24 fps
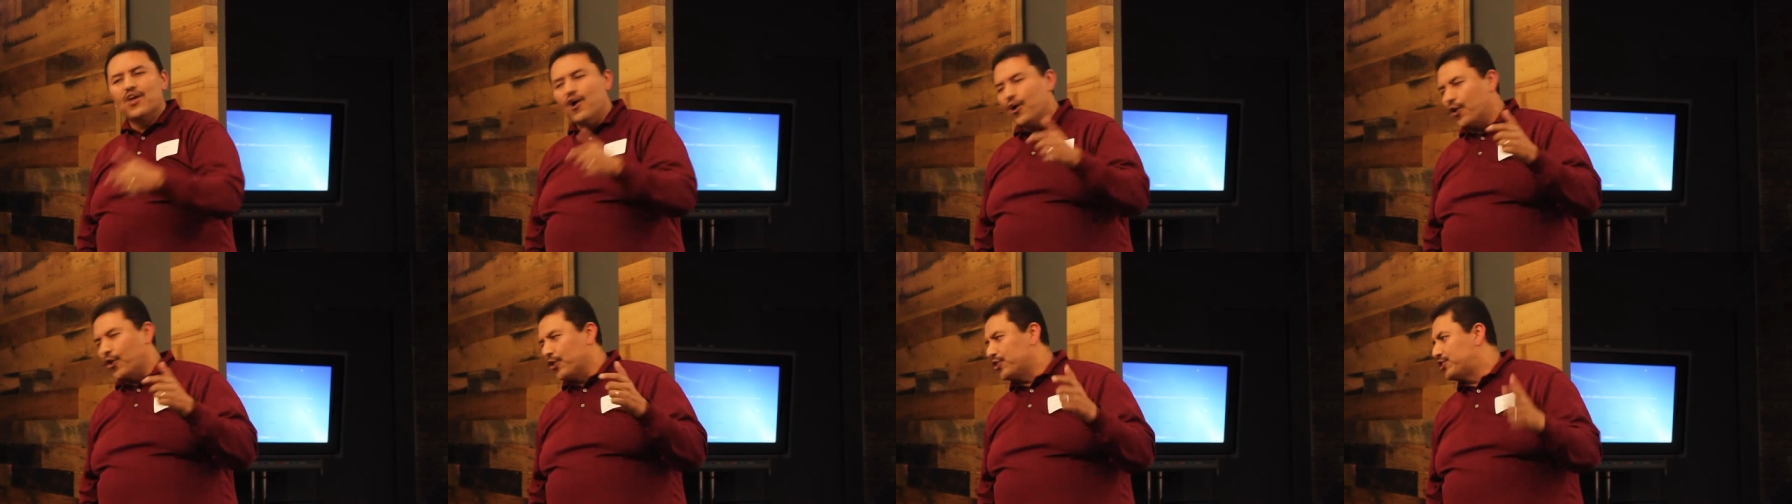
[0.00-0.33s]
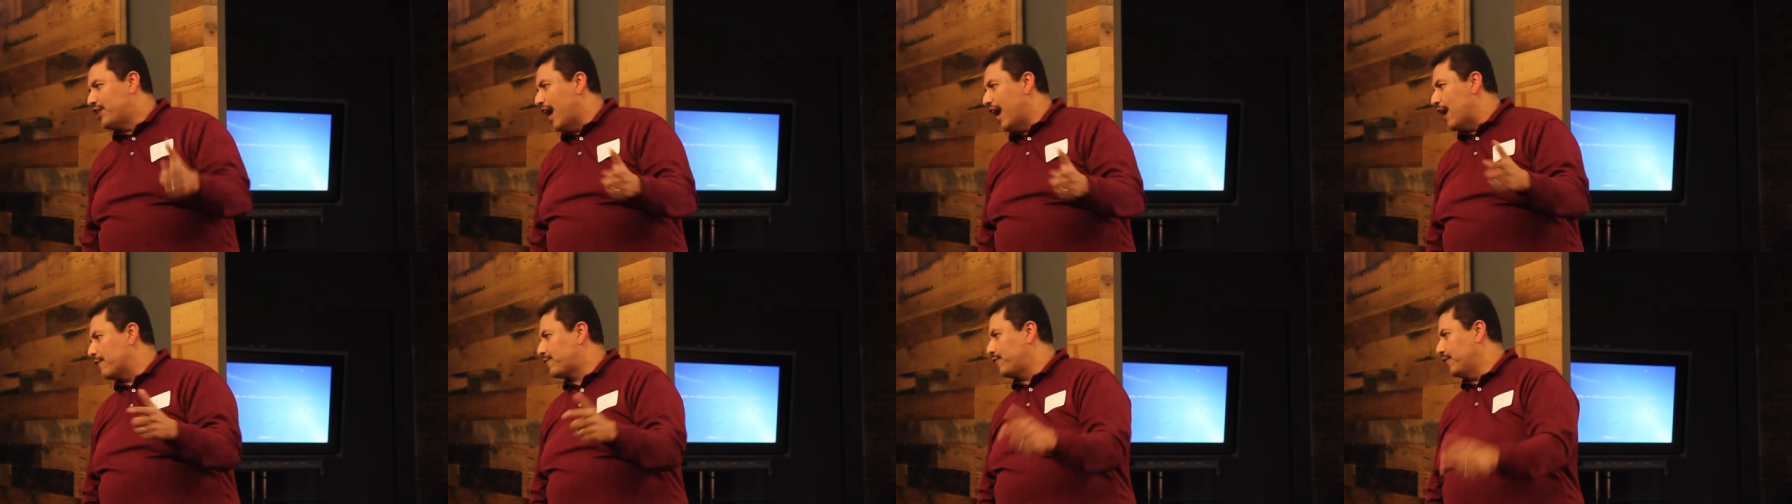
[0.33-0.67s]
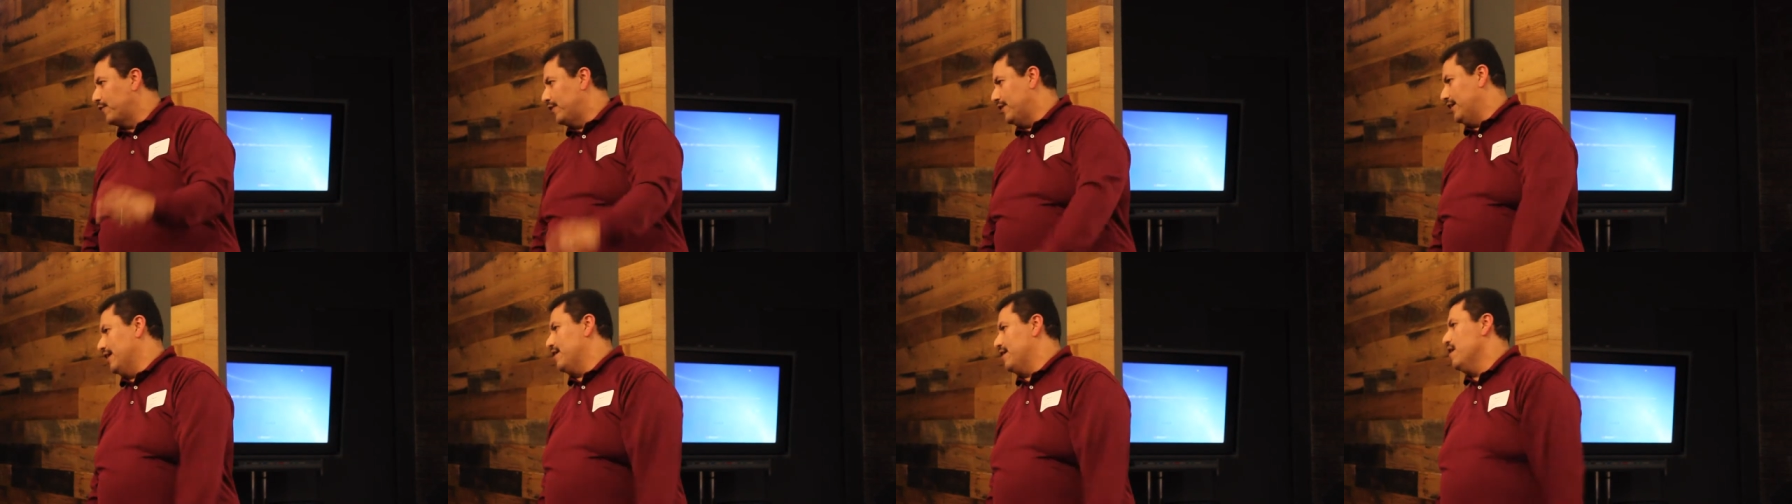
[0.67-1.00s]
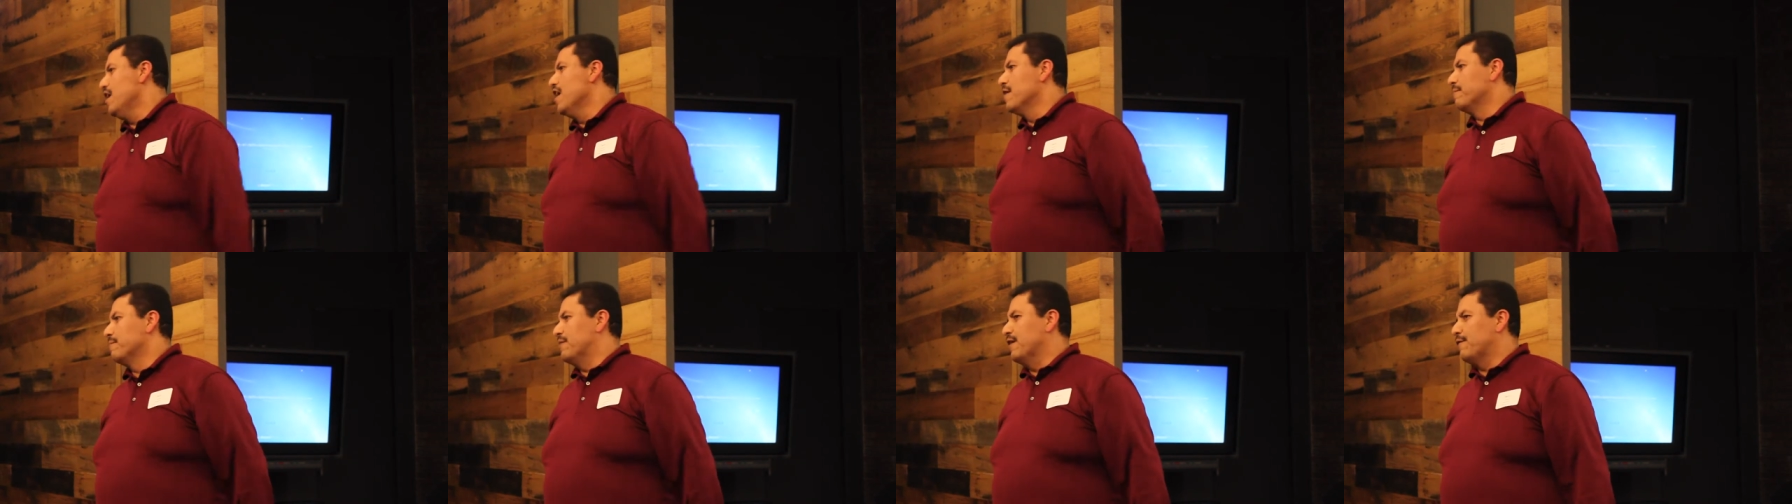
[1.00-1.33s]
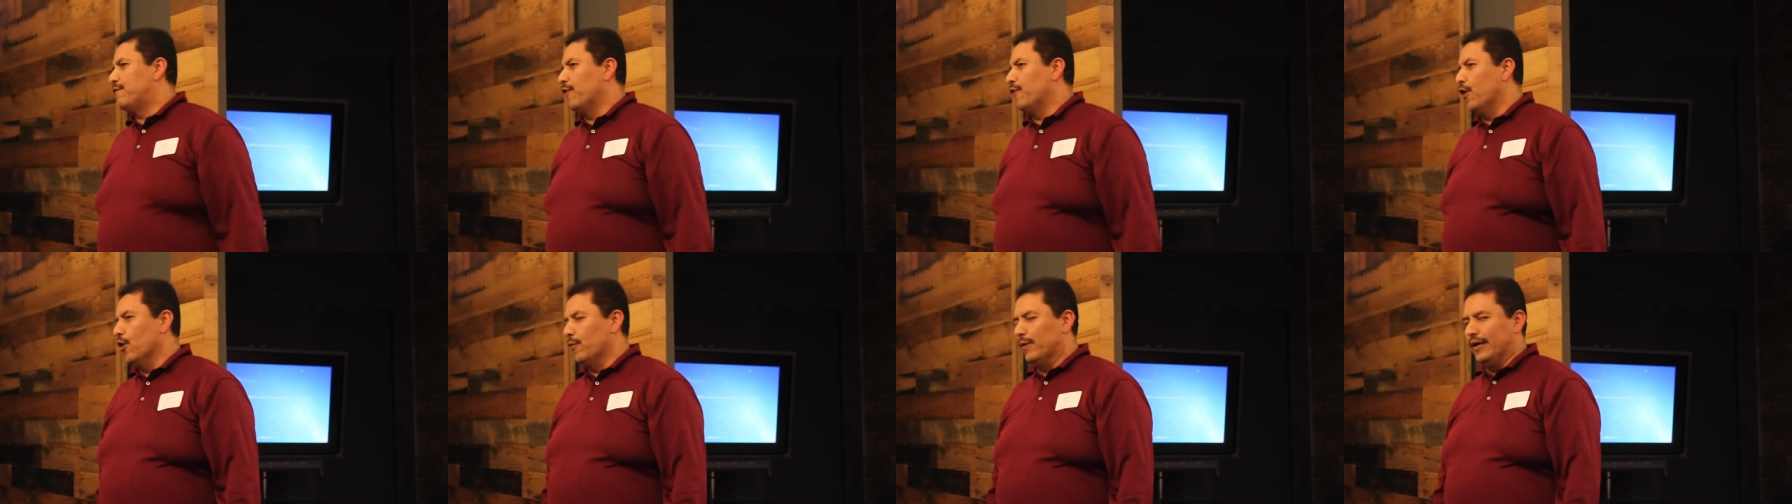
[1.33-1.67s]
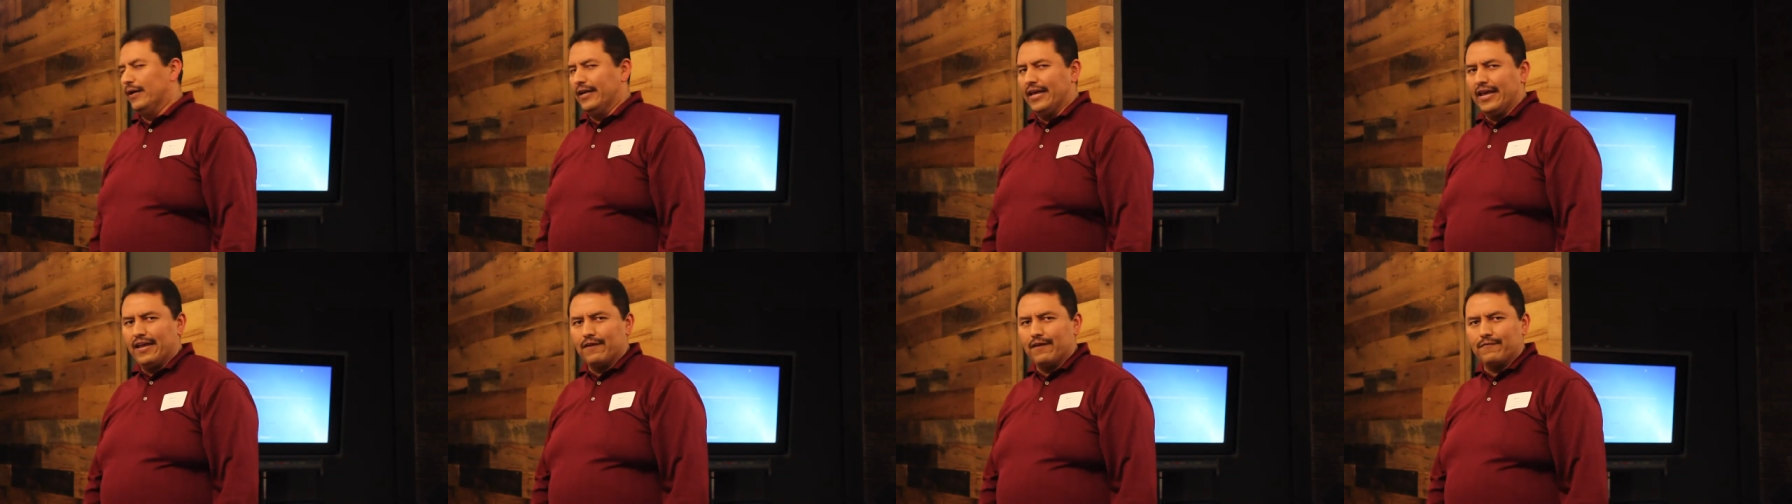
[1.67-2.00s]
or definitely before we
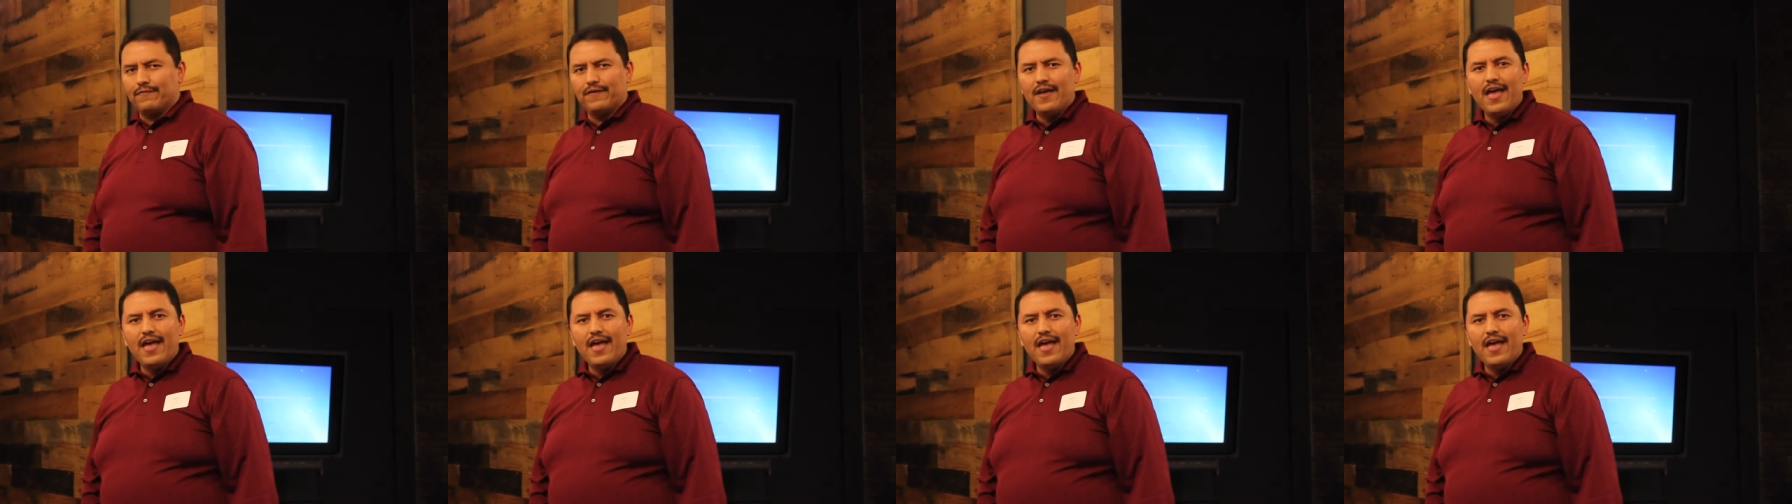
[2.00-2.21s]
leave.